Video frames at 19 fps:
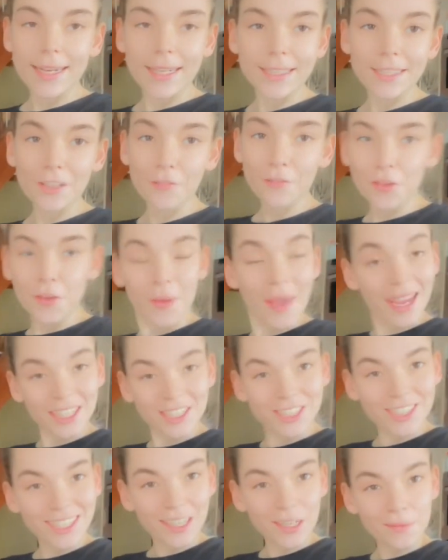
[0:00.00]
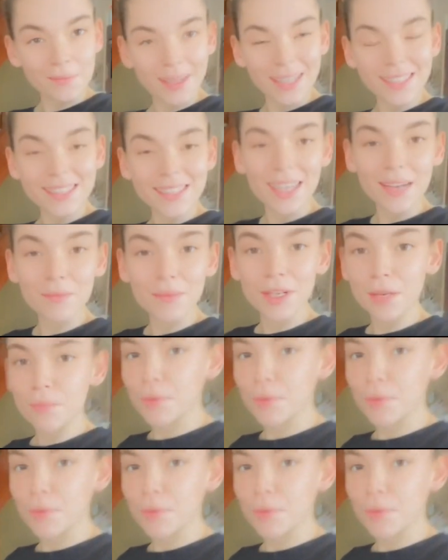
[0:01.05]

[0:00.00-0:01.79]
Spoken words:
and a few extra little bits that I'm gonna